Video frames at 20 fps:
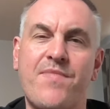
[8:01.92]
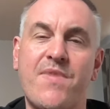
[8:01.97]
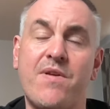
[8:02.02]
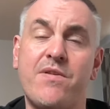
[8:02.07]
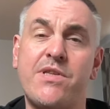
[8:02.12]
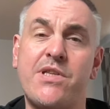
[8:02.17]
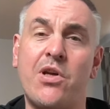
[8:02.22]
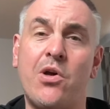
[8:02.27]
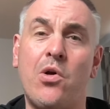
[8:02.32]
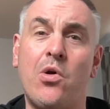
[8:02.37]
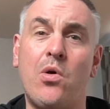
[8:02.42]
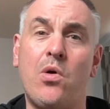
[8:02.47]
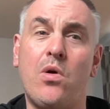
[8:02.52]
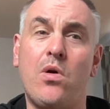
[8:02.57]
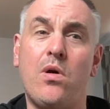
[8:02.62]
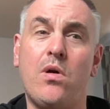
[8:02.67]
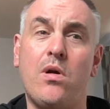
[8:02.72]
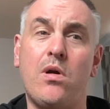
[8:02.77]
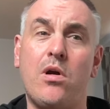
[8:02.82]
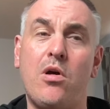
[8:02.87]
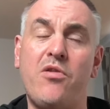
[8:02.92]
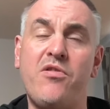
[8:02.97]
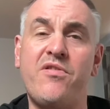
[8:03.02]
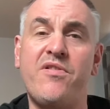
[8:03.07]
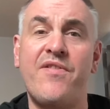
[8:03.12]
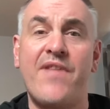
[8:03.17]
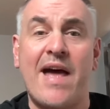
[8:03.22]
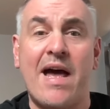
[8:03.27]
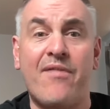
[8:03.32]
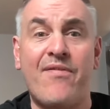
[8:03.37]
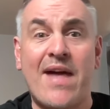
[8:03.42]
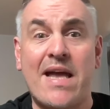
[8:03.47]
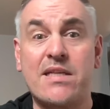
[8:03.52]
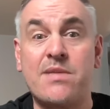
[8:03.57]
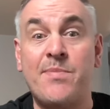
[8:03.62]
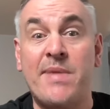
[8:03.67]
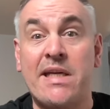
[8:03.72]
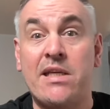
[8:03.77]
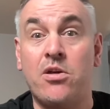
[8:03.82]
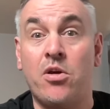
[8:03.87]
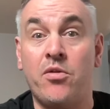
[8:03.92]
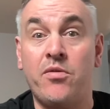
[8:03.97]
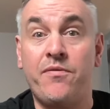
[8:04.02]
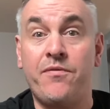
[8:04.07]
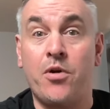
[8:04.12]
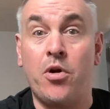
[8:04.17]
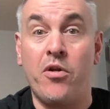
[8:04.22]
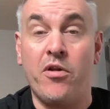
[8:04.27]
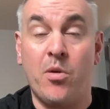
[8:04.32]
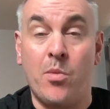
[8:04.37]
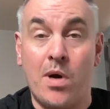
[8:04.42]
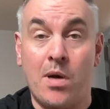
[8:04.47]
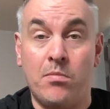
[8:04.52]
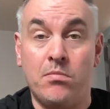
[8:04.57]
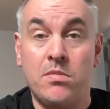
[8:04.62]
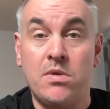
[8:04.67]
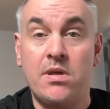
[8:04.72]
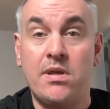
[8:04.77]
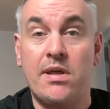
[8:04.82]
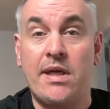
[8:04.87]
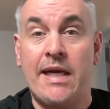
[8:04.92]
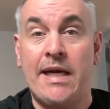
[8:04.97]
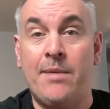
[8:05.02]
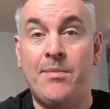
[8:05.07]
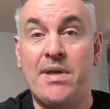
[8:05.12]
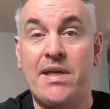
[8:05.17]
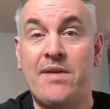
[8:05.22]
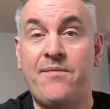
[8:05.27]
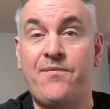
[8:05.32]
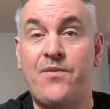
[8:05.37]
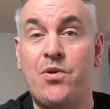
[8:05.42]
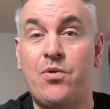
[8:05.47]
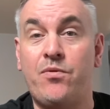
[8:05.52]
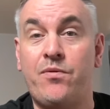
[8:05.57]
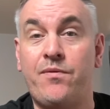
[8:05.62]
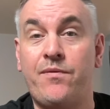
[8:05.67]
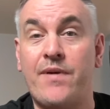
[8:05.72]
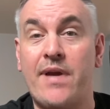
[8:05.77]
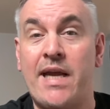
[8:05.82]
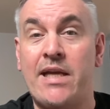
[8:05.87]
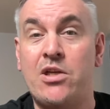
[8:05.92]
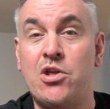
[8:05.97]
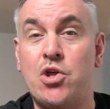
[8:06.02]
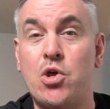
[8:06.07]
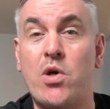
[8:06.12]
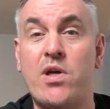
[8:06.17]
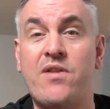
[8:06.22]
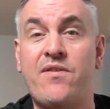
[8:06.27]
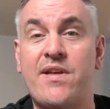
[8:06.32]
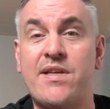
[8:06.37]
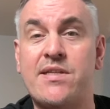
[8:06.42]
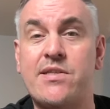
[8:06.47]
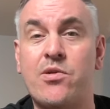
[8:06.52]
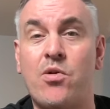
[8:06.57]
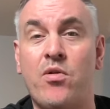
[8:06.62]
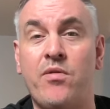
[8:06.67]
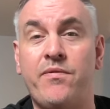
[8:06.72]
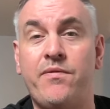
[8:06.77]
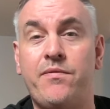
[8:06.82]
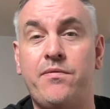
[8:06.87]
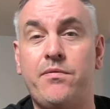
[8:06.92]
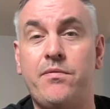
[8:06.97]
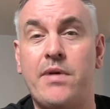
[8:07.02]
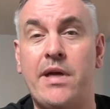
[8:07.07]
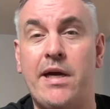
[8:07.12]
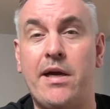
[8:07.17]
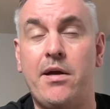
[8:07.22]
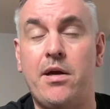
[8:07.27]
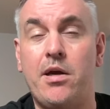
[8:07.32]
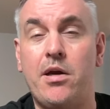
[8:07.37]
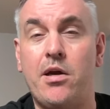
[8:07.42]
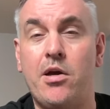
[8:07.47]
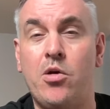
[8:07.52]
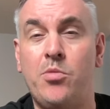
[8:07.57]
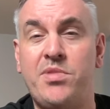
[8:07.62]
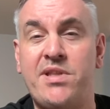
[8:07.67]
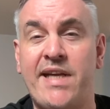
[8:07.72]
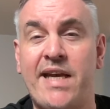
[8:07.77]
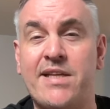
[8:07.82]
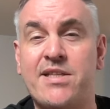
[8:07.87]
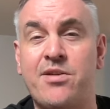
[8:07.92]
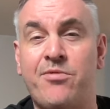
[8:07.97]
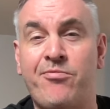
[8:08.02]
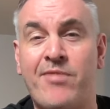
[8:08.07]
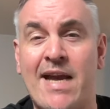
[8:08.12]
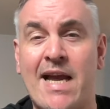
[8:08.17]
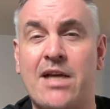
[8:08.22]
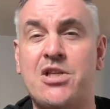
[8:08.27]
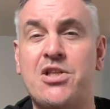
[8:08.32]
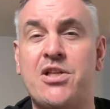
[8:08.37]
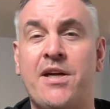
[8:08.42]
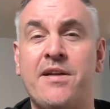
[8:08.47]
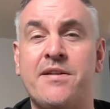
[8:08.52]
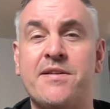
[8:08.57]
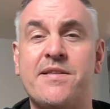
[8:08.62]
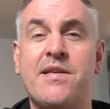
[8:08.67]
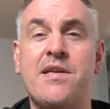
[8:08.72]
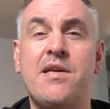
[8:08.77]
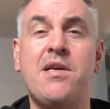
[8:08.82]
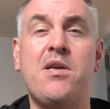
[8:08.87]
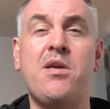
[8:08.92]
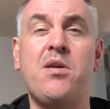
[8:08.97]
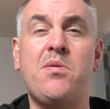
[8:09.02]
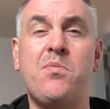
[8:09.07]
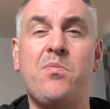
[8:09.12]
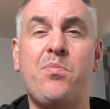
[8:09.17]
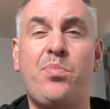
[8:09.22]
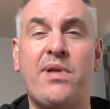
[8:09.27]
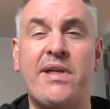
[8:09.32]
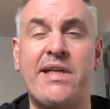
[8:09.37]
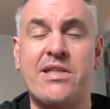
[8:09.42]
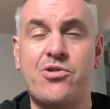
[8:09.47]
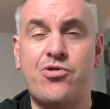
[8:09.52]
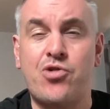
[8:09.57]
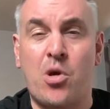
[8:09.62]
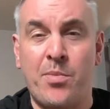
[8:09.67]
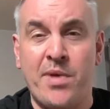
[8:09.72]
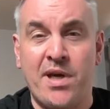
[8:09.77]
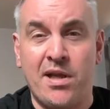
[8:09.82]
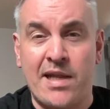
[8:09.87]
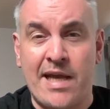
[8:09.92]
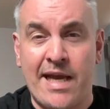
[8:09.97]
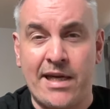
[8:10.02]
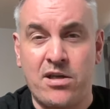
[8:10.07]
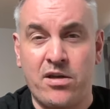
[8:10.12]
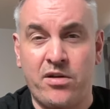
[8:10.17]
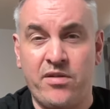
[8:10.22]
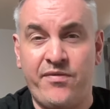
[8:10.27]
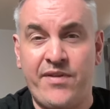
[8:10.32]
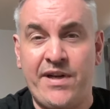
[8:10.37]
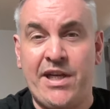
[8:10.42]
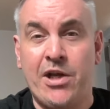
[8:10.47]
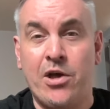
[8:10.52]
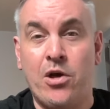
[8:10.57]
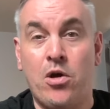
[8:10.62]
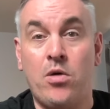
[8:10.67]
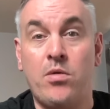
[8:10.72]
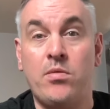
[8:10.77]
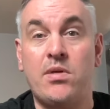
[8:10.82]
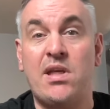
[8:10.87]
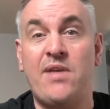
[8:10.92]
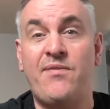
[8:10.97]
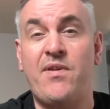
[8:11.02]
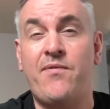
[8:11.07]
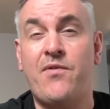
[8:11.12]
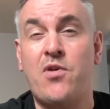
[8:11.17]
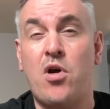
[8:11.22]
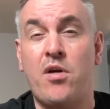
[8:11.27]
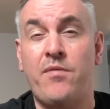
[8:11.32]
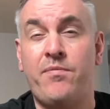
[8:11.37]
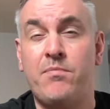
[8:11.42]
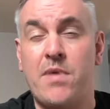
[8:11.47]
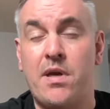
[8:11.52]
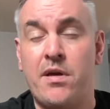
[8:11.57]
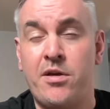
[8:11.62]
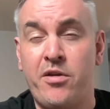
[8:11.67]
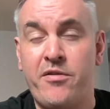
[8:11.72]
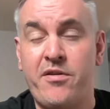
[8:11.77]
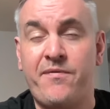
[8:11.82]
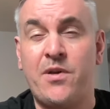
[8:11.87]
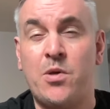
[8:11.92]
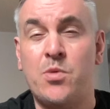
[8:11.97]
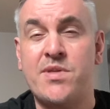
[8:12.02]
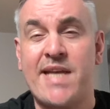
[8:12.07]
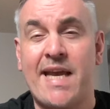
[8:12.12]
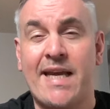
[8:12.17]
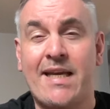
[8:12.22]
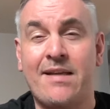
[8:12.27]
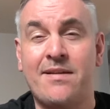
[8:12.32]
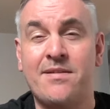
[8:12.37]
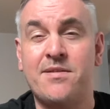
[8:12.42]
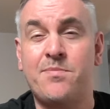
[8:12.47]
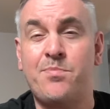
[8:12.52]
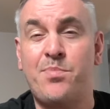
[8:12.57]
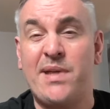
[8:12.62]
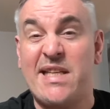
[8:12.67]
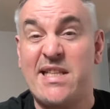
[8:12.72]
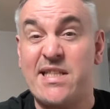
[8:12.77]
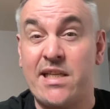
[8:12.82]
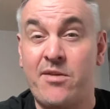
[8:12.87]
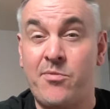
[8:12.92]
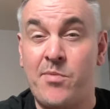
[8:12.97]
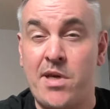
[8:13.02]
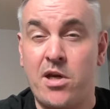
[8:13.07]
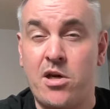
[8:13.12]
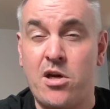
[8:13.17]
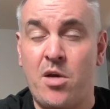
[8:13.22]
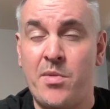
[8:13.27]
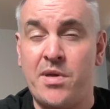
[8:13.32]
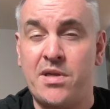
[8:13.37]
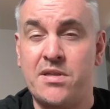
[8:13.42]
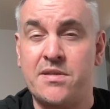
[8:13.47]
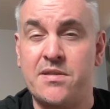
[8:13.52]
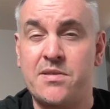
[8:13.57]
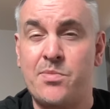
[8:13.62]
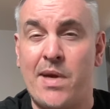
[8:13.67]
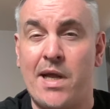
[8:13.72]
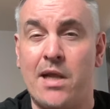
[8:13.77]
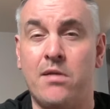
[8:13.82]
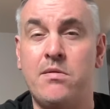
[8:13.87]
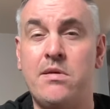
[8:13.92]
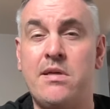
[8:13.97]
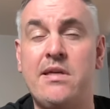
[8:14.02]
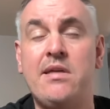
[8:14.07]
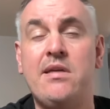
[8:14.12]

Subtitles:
So other than that, that's me done for another one. If you've enjoyed this sort of updates and reactions, please drop me a like on the video. If you've got another few seconds, please leave me a comment as well.